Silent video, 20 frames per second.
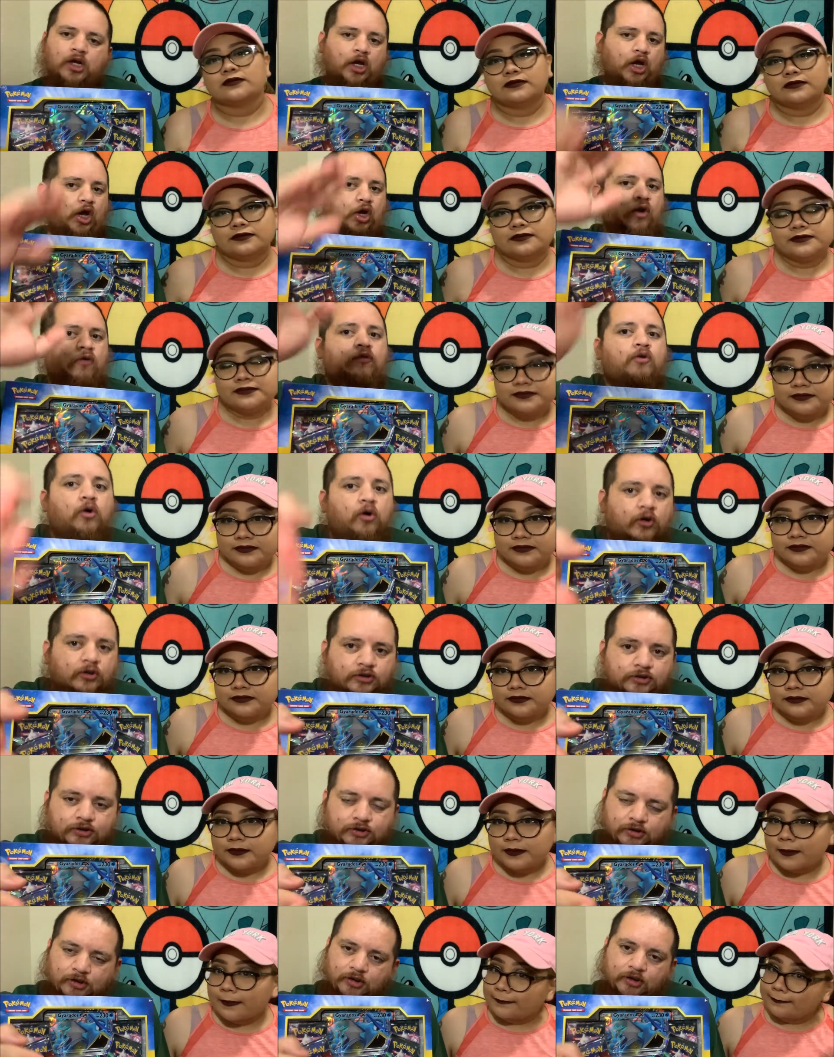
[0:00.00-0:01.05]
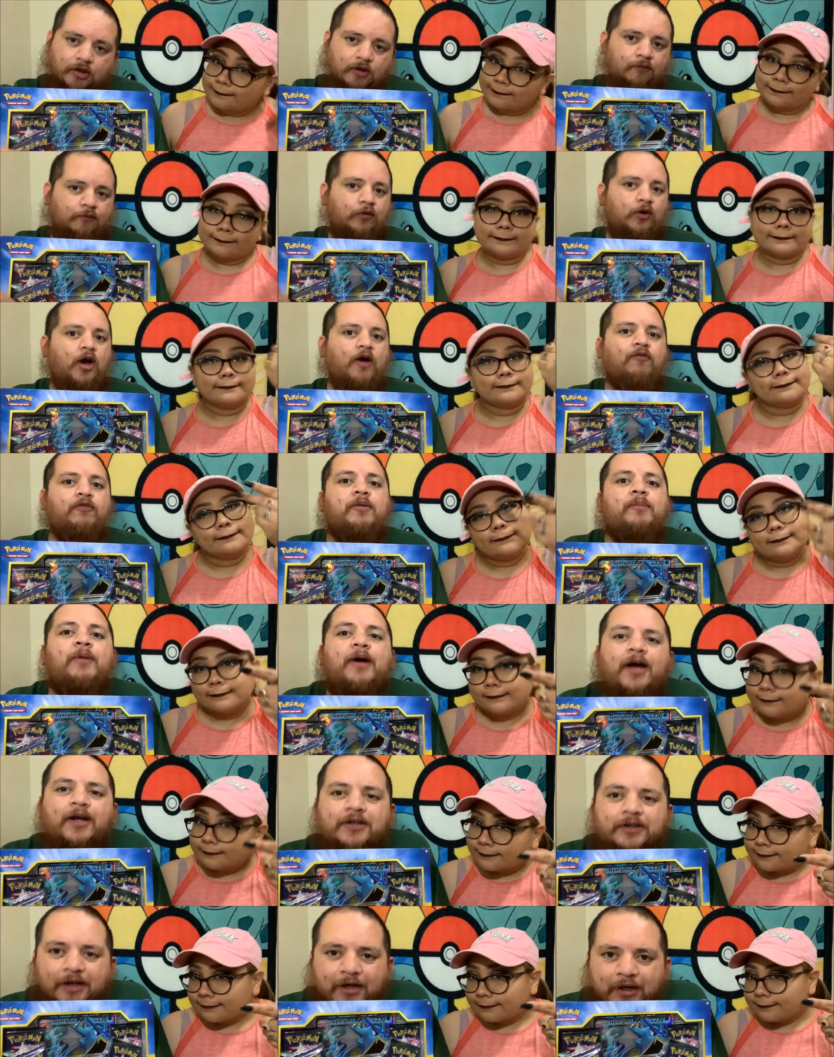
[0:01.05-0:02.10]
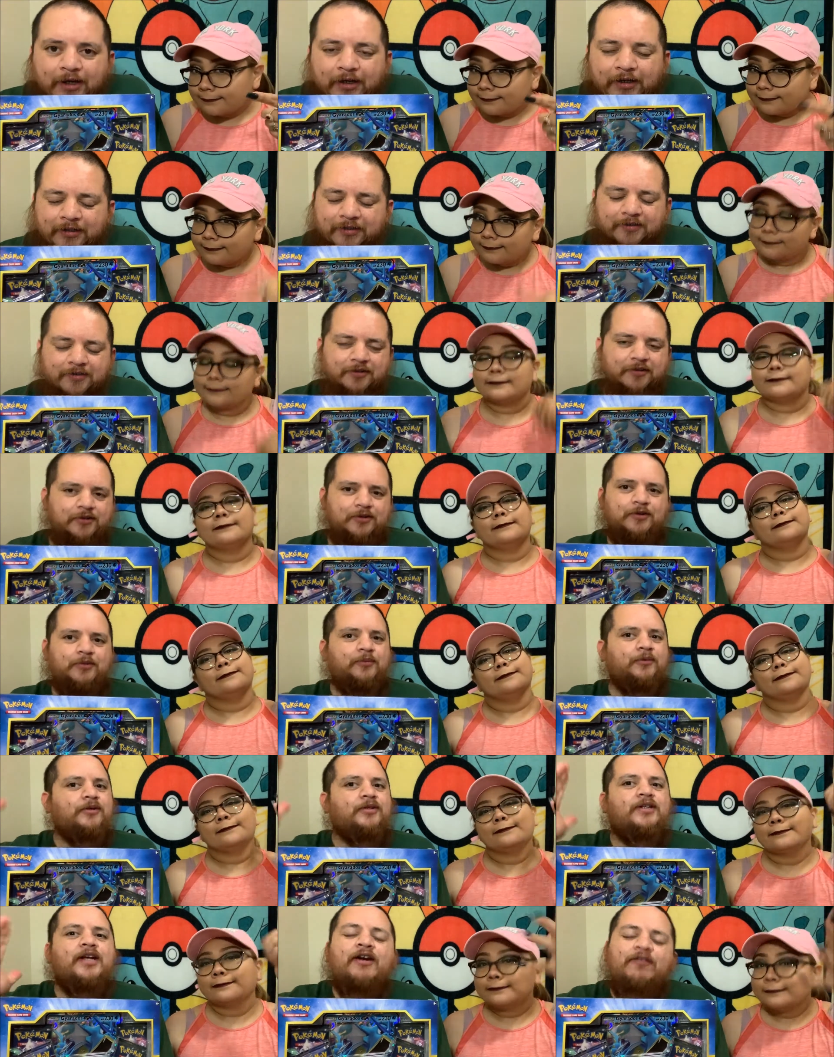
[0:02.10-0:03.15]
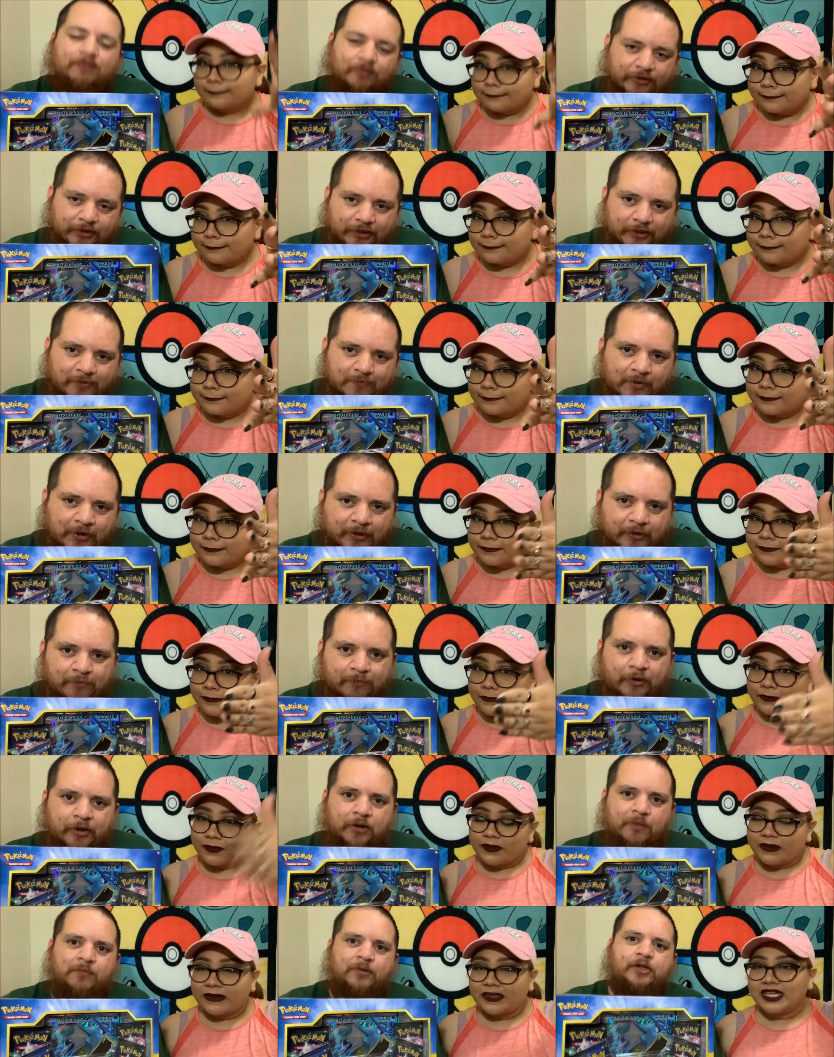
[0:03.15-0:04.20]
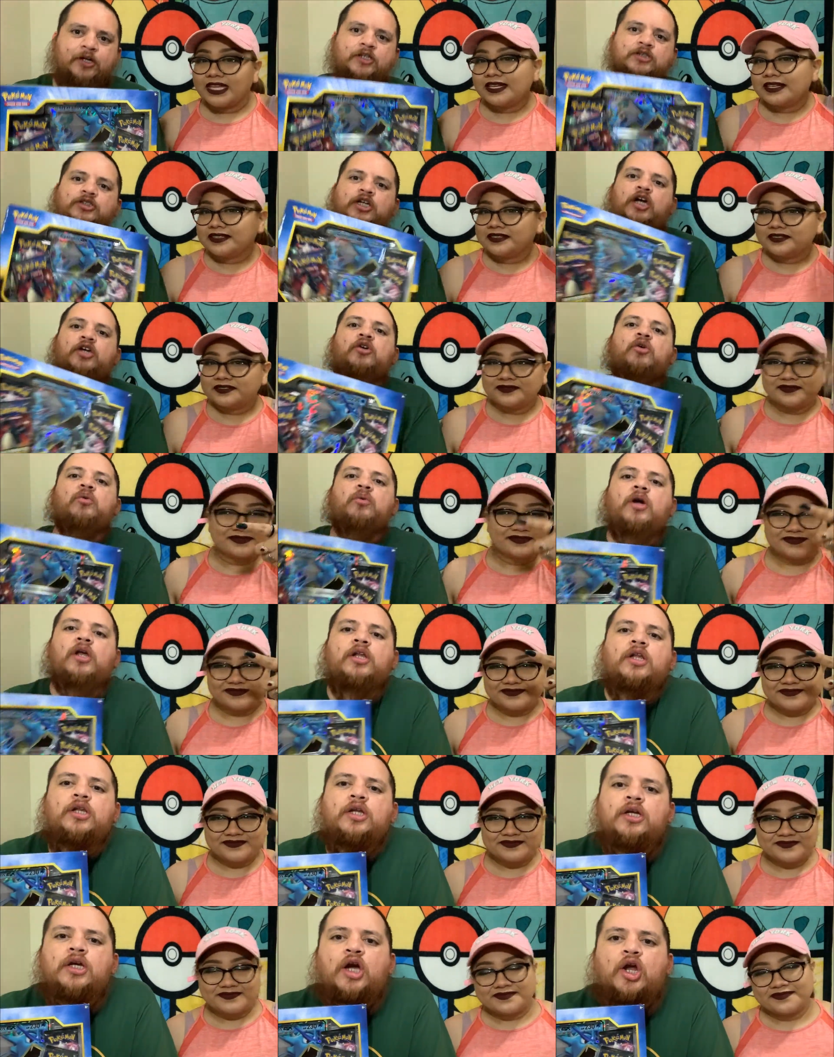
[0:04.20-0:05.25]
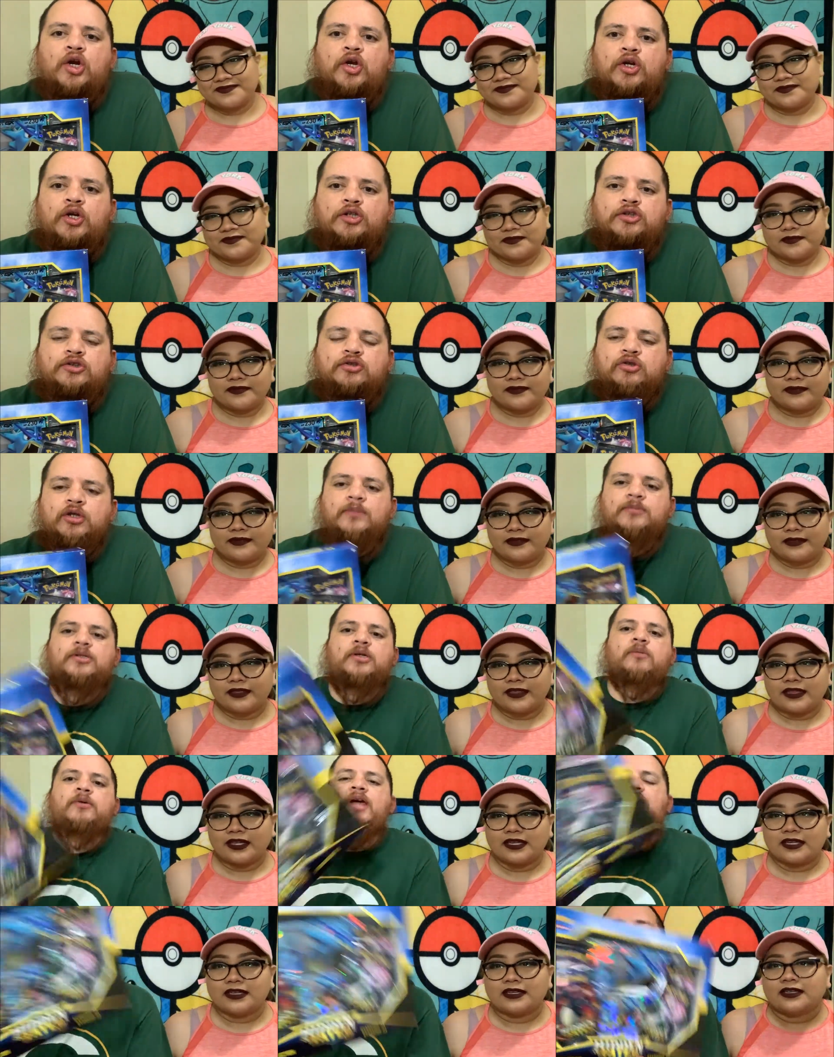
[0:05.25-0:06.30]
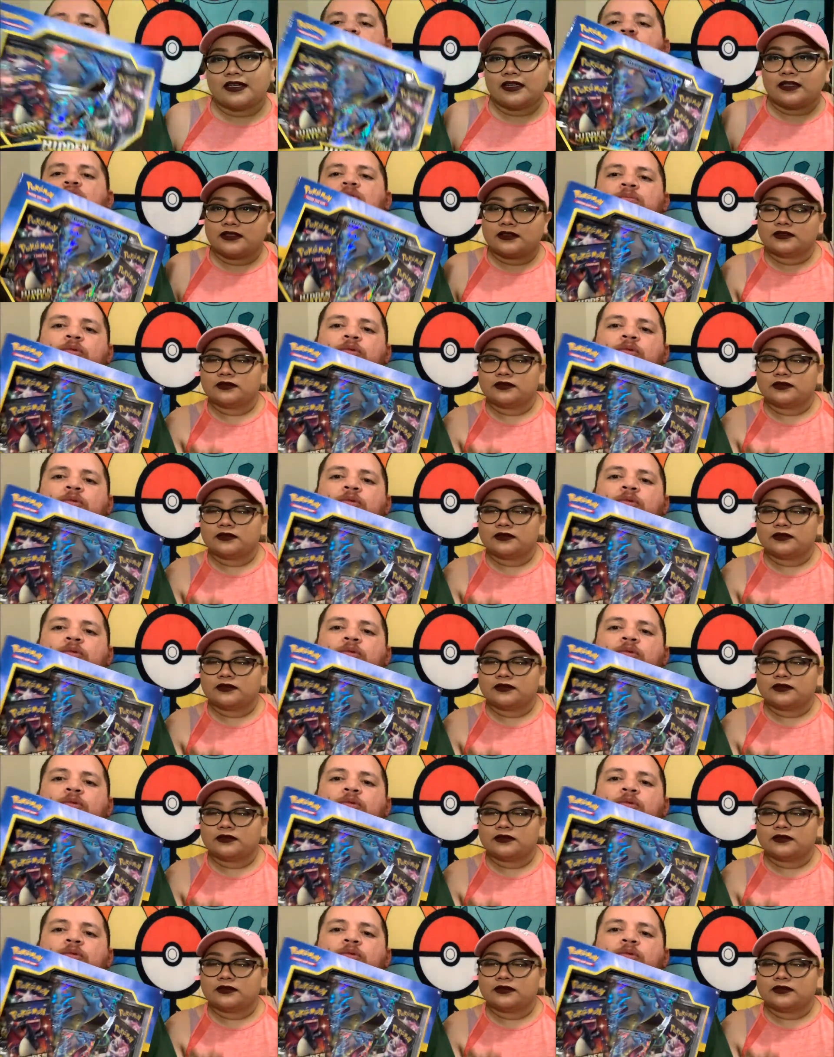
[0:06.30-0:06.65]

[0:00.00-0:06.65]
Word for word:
Speaker 1: And of course, if you're having a bad day, we're definitely going to make it better because like you read in the description, we have two